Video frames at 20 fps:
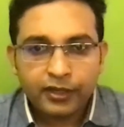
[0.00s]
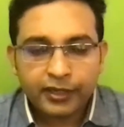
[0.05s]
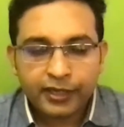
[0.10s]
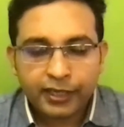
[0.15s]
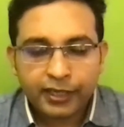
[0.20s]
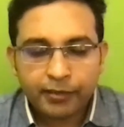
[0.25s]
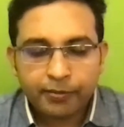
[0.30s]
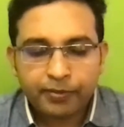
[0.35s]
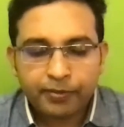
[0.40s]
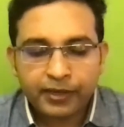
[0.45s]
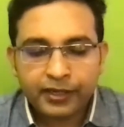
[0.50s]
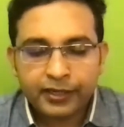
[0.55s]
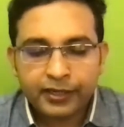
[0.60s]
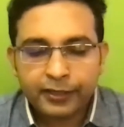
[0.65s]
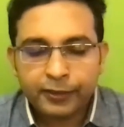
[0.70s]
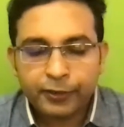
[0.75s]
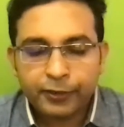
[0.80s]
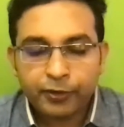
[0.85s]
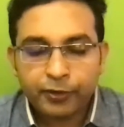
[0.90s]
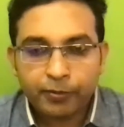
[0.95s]
keep, and
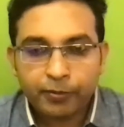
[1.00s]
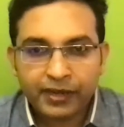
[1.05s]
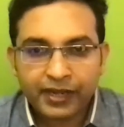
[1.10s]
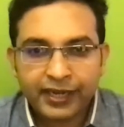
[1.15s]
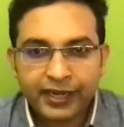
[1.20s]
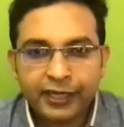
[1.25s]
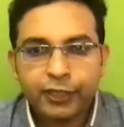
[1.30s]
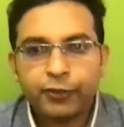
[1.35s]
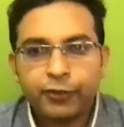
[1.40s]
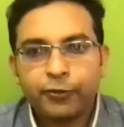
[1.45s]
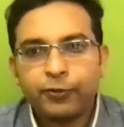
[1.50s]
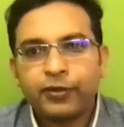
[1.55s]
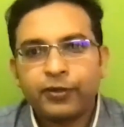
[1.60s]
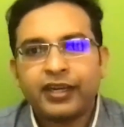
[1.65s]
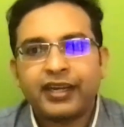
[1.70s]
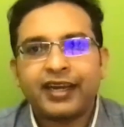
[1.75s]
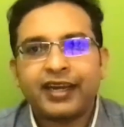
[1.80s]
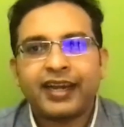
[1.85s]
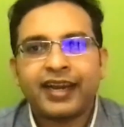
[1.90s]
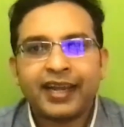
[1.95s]
you are planning to
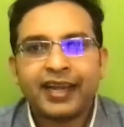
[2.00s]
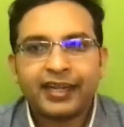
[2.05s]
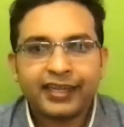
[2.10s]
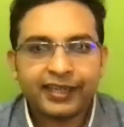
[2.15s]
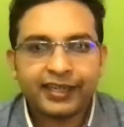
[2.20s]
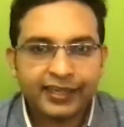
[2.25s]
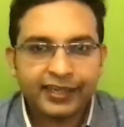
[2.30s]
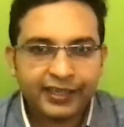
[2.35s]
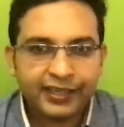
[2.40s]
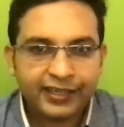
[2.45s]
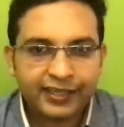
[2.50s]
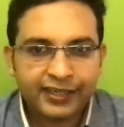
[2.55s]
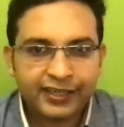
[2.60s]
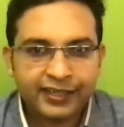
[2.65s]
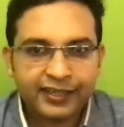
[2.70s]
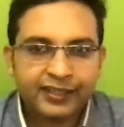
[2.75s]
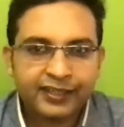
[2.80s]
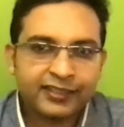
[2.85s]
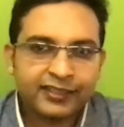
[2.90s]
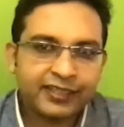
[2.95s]
crack Neet
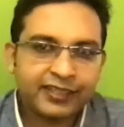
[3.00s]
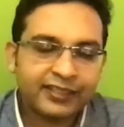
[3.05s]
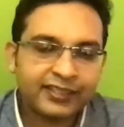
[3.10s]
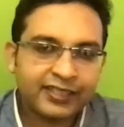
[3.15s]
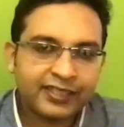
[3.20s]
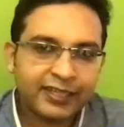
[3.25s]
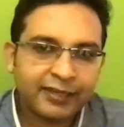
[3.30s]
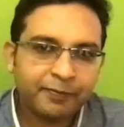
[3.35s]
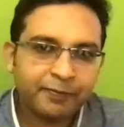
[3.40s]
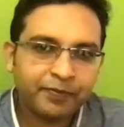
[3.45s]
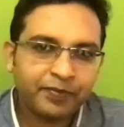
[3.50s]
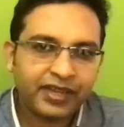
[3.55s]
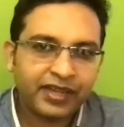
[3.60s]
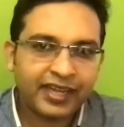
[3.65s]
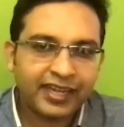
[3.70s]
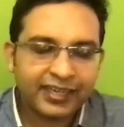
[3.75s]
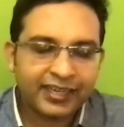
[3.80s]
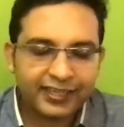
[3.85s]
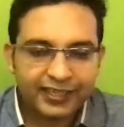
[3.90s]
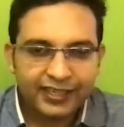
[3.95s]
entrance exam
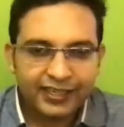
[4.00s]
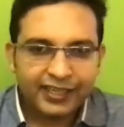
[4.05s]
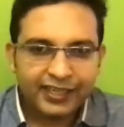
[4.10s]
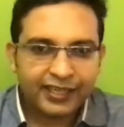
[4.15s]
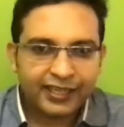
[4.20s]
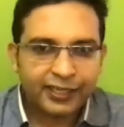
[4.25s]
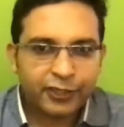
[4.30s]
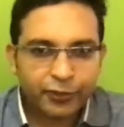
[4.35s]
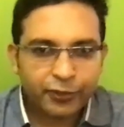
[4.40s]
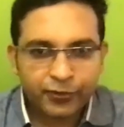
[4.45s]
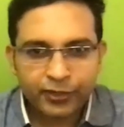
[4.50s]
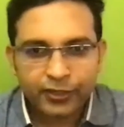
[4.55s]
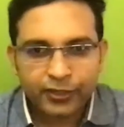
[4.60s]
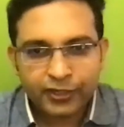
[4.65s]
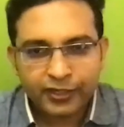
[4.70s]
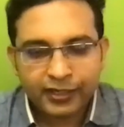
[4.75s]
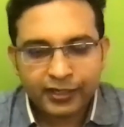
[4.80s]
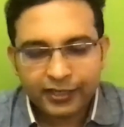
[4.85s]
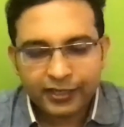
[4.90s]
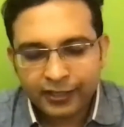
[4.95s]
and get into
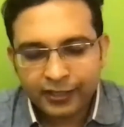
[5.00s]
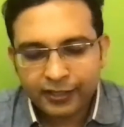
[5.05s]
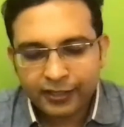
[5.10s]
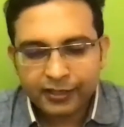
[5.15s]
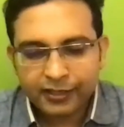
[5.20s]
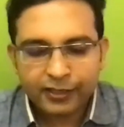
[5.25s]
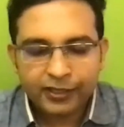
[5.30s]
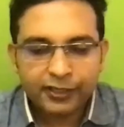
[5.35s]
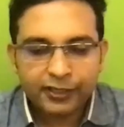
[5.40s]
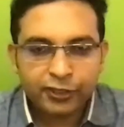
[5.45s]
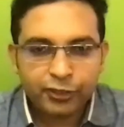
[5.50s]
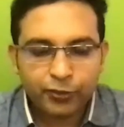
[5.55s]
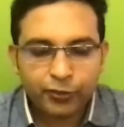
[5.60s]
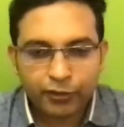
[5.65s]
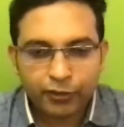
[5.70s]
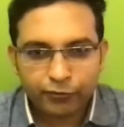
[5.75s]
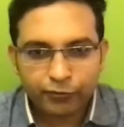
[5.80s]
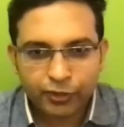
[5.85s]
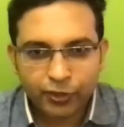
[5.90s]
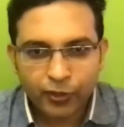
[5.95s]
an institute
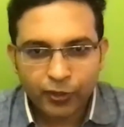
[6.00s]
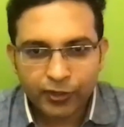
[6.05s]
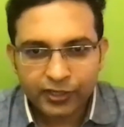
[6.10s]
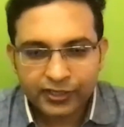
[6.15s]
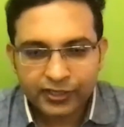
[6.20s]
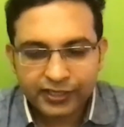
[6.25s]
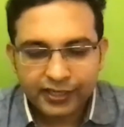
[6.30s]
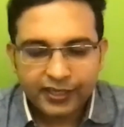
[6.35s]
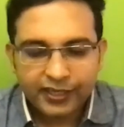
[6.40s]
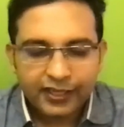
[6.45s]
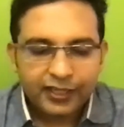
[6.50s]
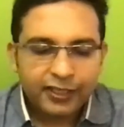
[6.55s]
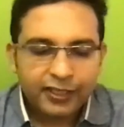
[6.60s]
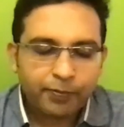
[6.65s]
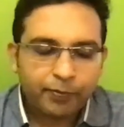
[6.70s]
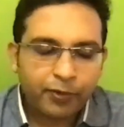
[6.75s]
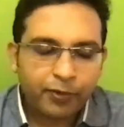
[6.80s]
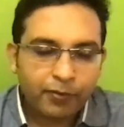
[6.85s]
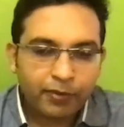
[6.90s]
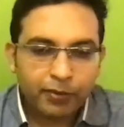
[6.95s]
of choice, the
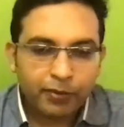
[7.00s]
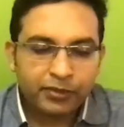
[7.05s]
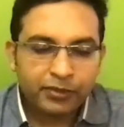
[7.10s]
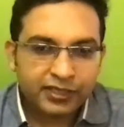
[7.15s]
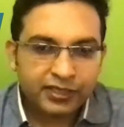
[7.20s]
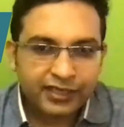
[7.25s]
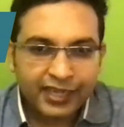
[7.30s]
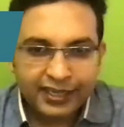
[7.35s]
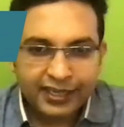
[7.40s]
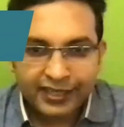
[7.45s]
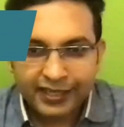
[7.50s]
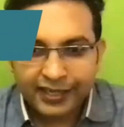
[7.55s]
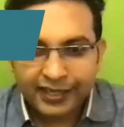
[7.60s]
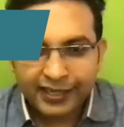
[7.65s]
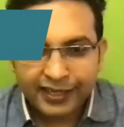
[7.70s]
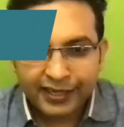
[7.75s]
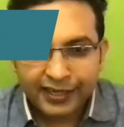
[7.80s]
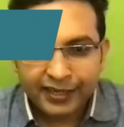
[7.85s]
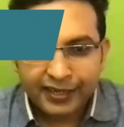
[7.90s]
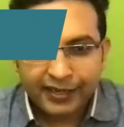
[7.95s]
problem is that
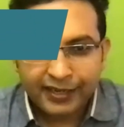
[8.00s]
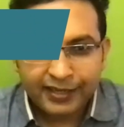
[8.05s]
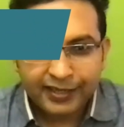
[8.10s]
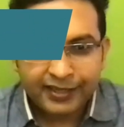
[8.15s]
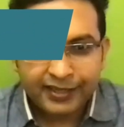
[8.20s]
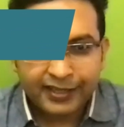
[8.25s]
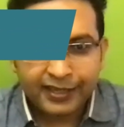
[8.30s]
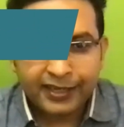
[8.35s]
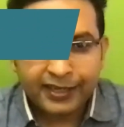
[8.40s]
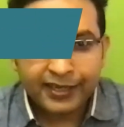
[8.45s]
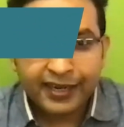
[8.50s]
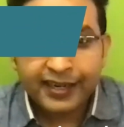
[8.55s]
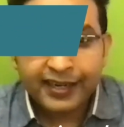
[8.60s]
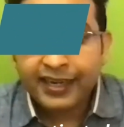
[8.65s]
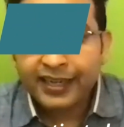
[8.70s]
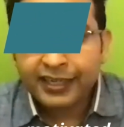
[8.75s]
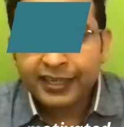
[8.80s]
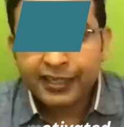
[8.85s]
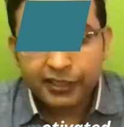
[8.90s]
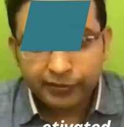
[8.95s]
the
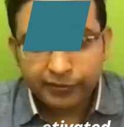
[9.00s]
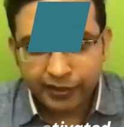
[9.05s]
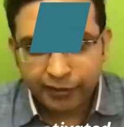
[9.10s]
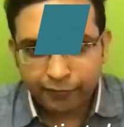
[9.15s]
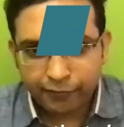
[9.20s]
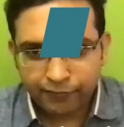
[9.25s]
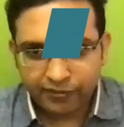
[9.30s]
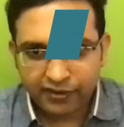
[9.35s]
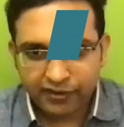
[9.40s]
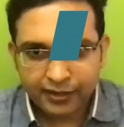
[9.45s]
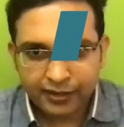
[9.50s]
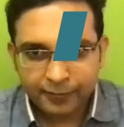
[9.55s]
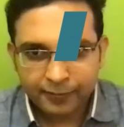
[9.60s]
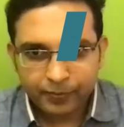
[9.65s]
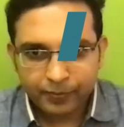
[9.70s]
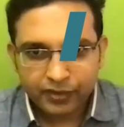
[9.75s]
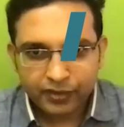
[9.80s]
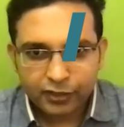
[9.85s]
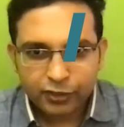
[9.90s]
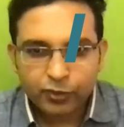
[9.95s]
deadline is very far.
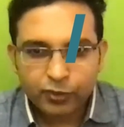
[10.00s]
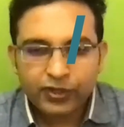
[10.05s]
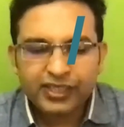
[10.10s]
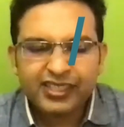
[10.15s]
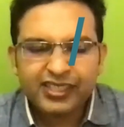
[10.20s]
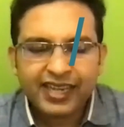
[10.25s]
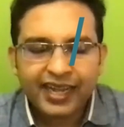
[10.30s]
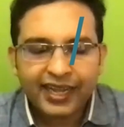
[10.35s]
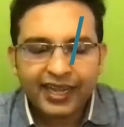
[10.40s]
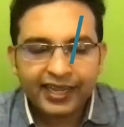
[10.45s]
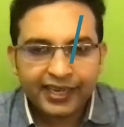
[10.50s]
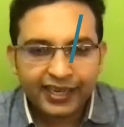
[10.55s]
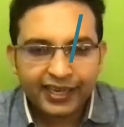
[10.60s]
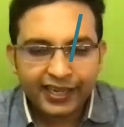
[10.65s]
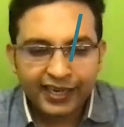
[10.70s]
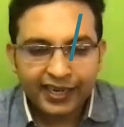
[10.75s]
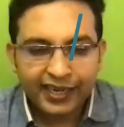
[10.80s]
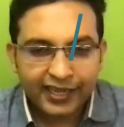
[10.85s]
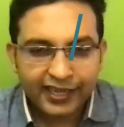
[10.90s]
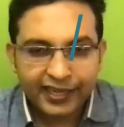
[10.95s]
So it's highly
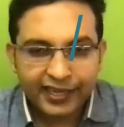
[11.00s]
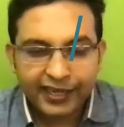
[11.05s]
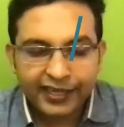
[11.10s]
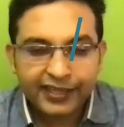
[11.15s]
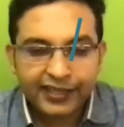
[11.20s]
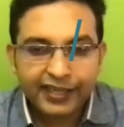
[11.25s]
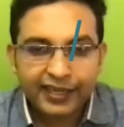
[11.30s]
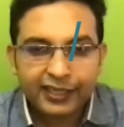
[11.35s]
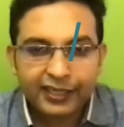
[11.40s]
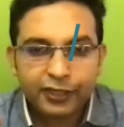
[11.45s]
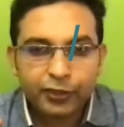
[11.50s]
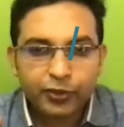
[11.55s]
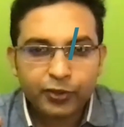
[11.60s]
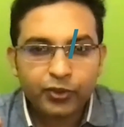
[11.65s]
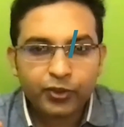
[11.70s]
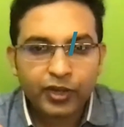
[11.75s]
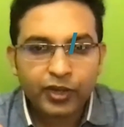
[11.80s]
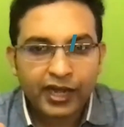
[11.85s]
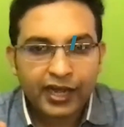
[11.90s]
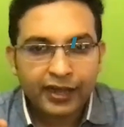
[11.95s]
likely that
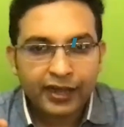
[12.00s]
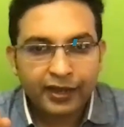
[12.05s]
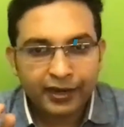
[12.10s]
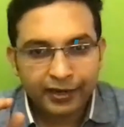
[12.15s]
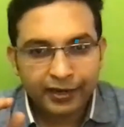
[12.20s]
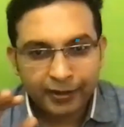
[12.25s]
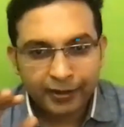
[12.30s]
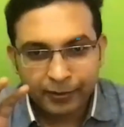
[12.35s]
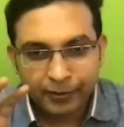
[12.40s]
you have